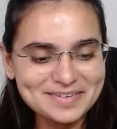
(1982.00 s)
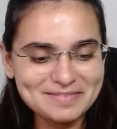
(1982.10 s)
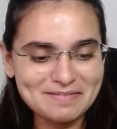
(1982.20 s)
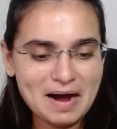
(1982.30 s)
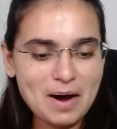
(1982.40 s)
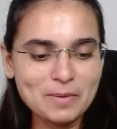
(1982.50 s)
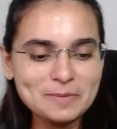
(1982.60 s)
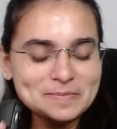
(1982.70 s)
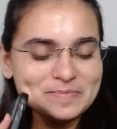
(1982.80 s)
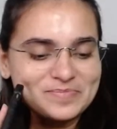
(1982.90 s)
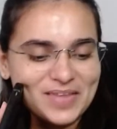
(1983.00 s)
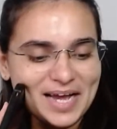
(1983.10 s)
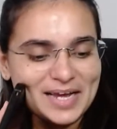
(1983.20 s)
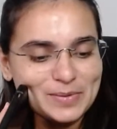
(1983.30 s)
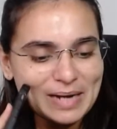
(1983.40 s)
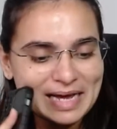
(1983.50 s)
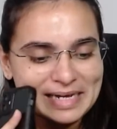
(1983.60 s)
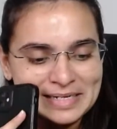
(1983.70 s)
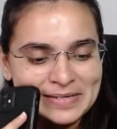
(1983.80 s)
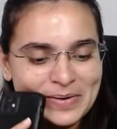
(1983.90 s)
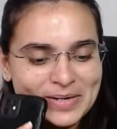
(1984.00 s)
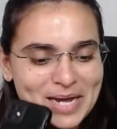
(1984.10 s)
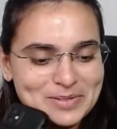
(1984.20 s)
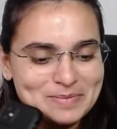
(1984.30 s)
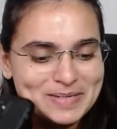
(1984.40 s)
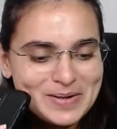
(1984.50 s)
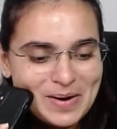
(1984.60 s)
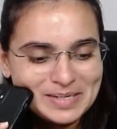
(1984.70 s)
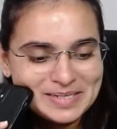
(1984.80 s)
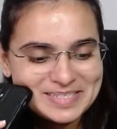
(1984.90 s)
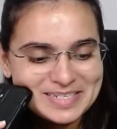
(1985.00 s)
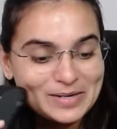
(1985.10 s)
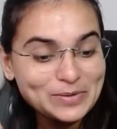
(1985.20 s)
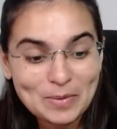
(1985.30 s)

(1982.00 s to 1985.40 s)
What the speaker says: Wow. Are you lying or are you being honest?